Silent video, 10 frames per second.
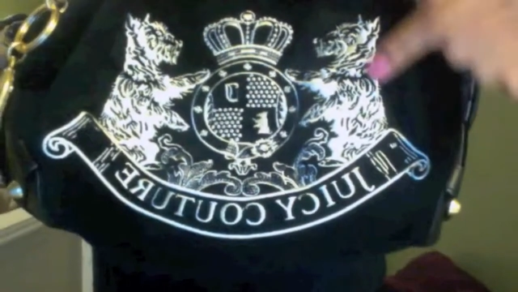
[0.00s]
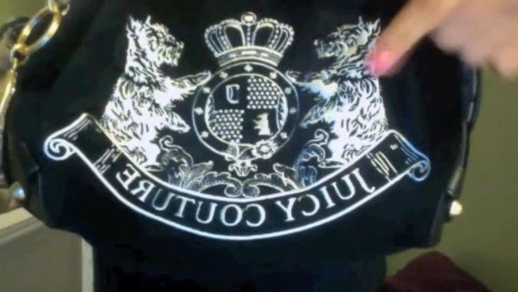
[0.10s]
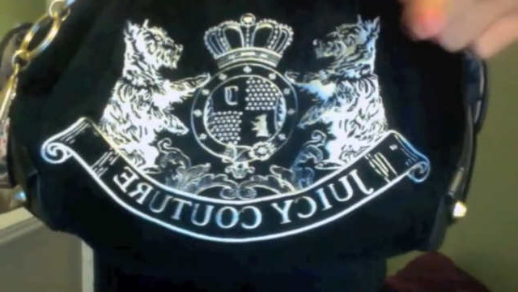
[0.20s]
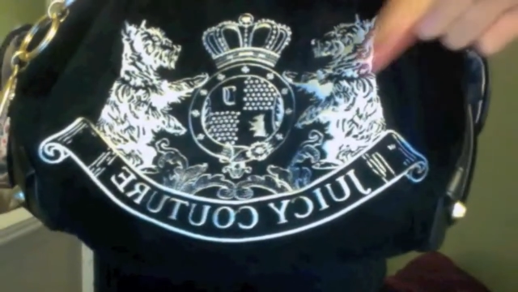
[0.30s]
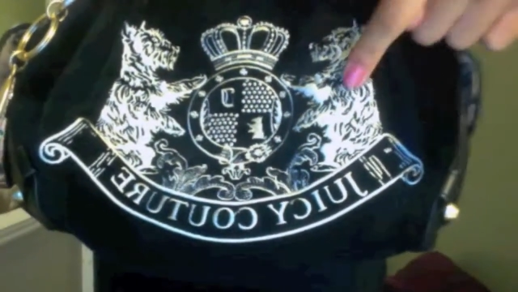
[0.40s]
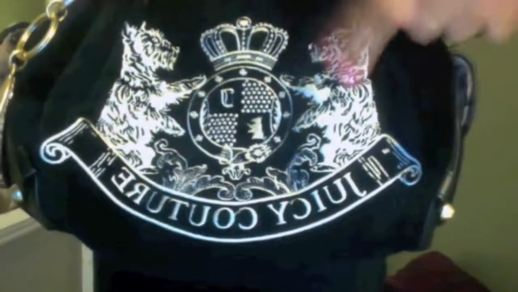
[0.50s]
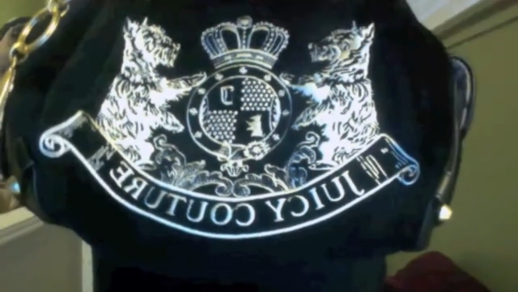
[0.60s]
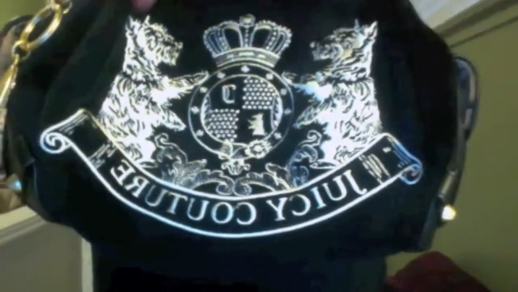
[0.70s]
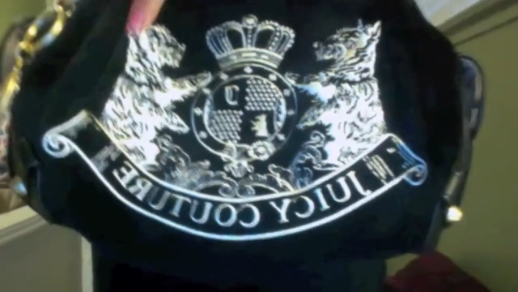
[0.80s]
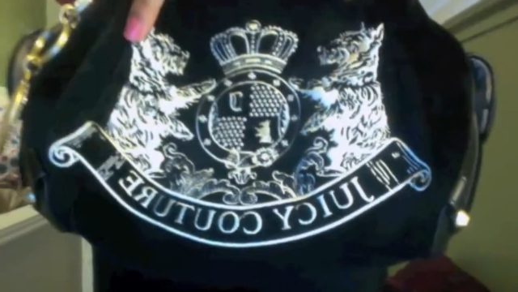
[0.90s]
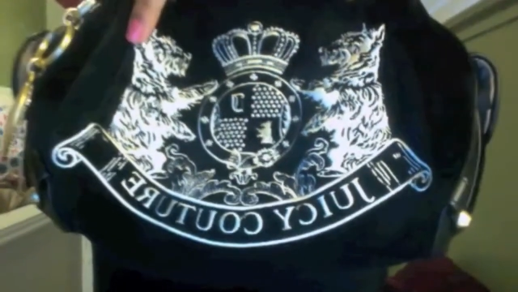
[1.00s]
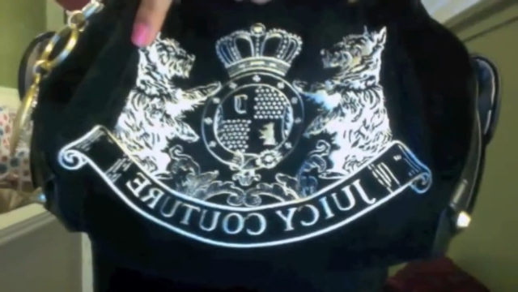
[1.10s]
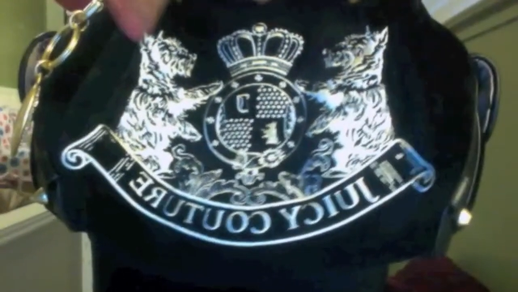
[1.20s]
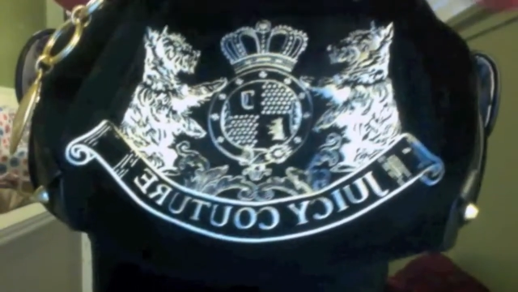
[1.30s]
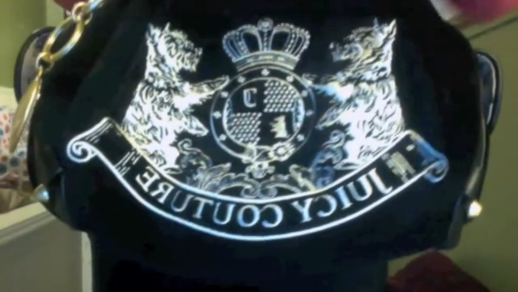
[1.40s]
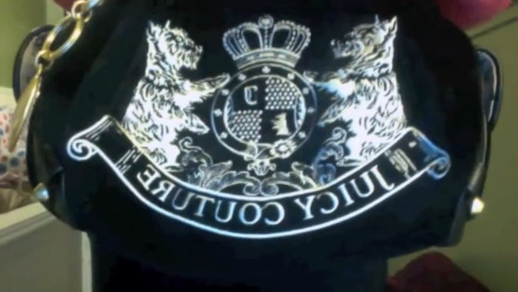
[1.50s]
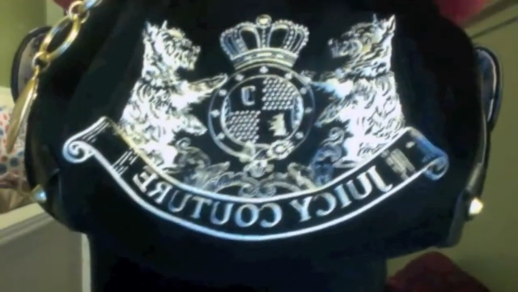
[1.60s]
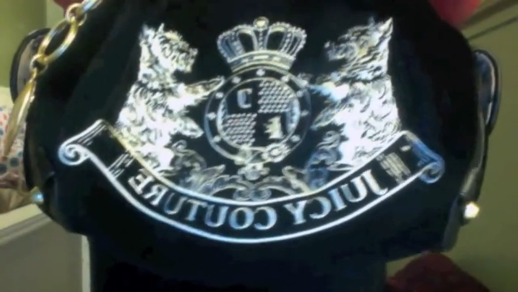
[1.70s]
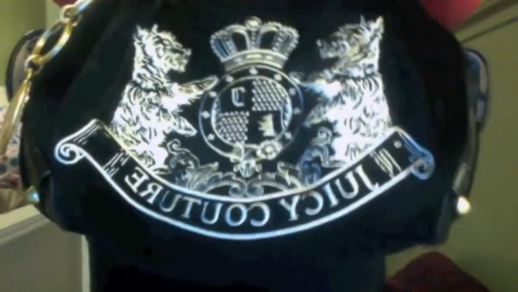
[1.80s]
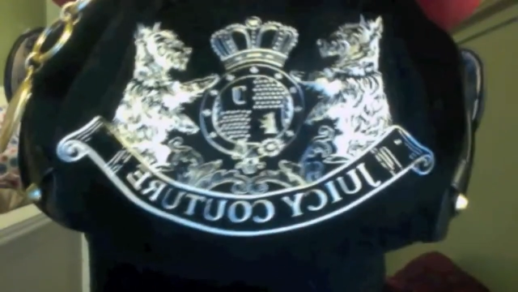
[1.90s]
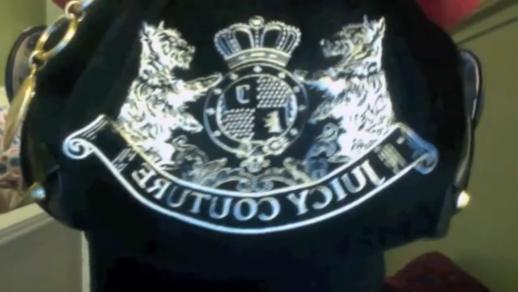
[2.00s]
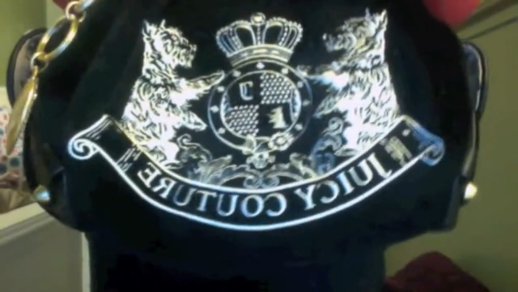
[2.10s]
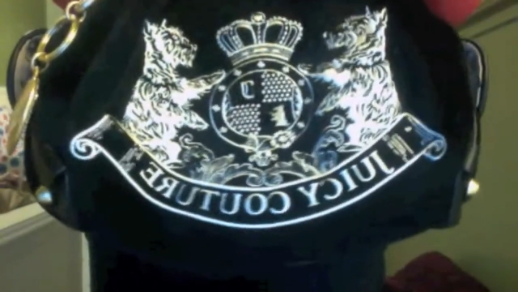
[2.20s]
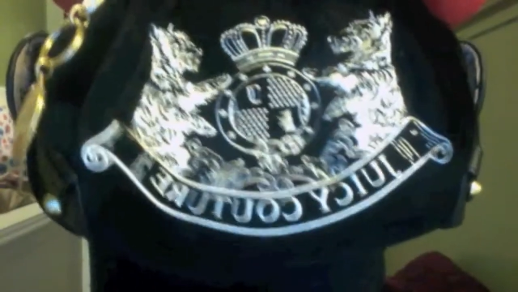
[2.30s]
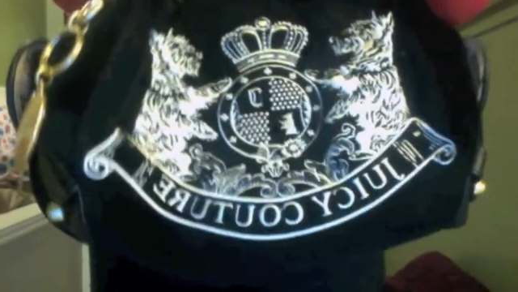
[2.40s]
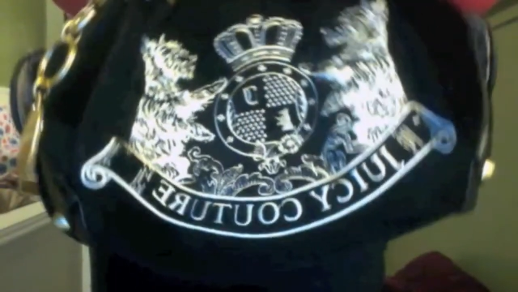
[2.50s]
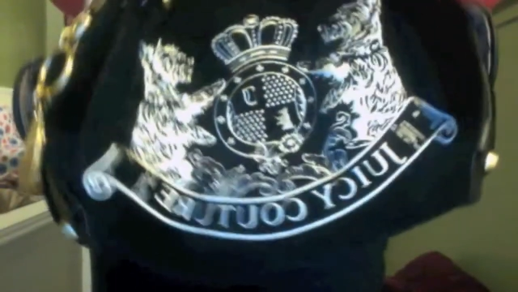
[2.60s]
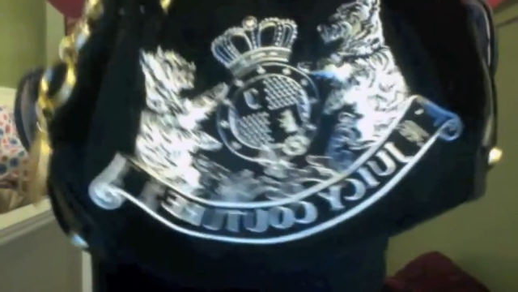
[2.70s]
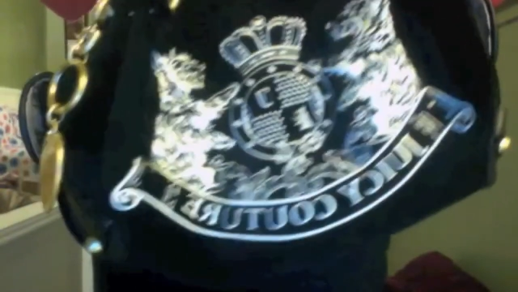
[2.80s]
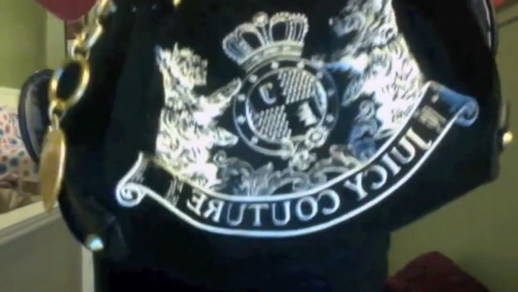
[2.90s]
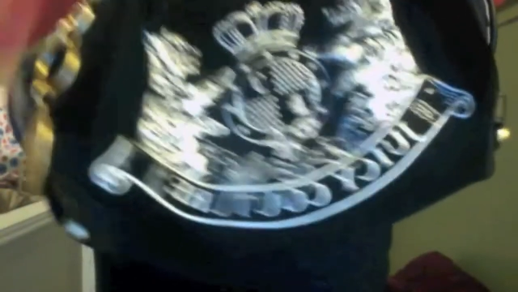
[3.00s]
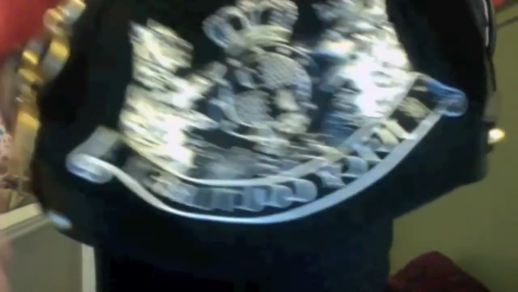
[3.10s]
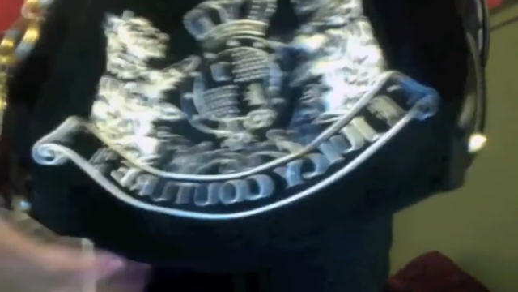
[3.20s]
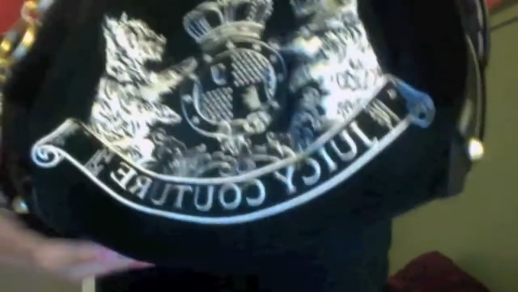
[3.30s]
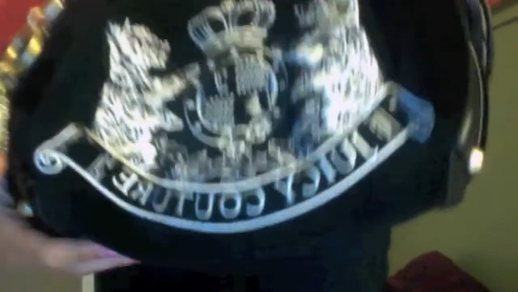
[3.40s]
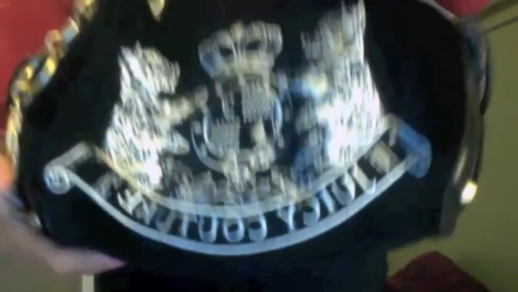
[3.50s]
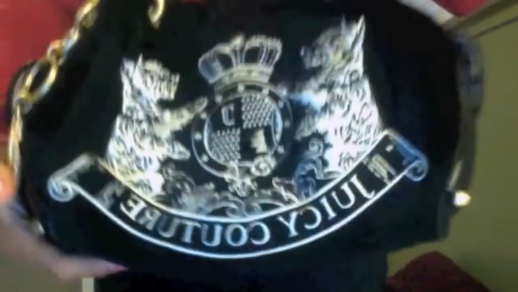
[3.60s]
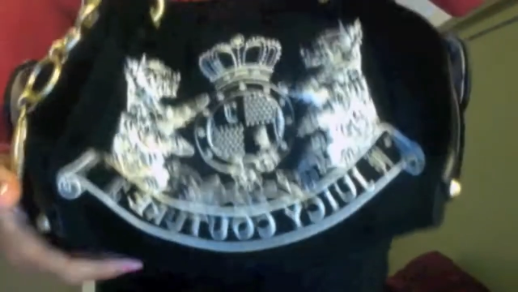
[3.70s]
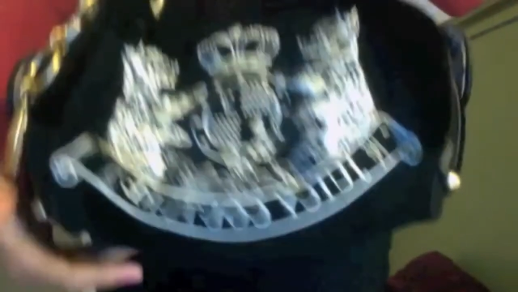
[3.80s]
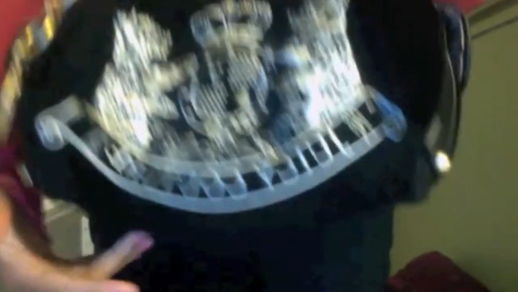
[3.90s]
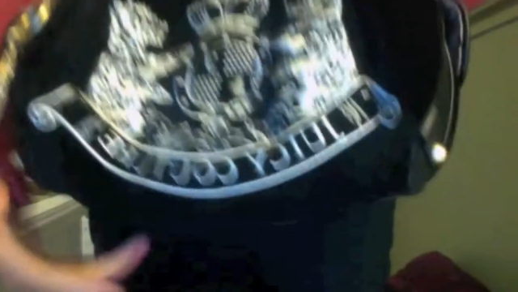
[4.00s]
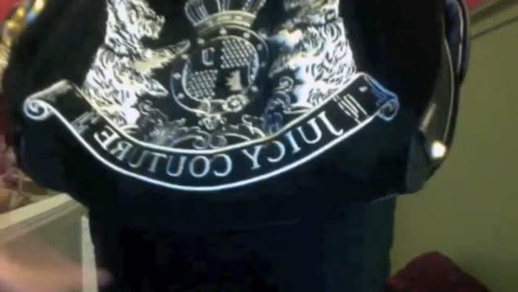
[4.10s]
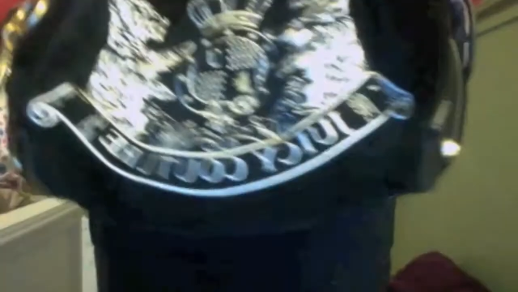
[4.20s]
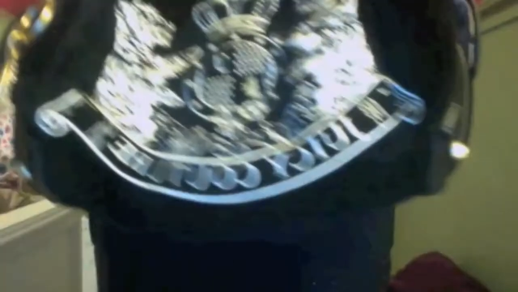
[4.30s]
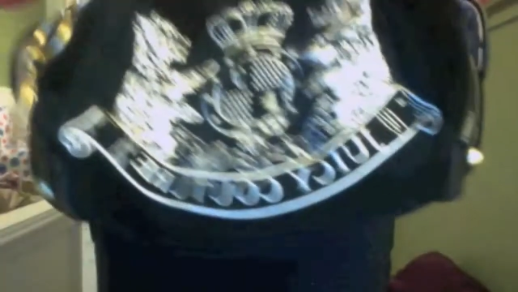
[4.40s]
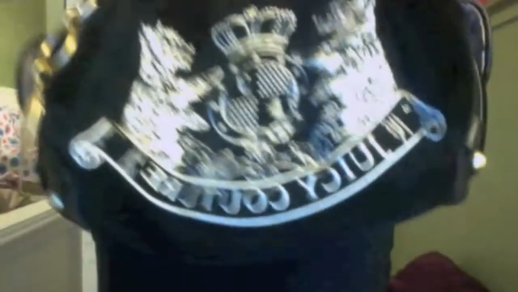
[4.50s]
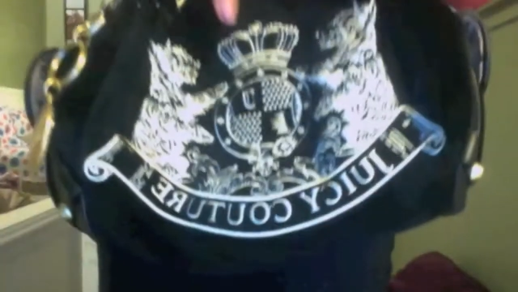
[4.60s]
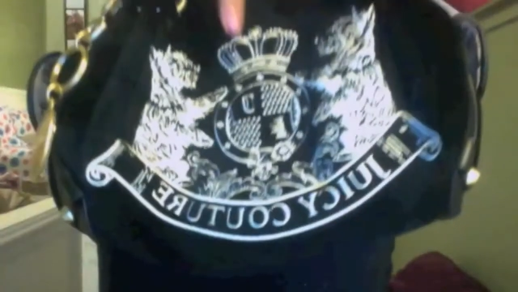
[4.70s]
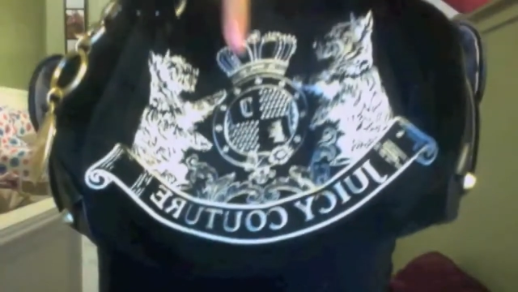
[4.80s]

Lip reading: No face is visible, so there are no lips to read.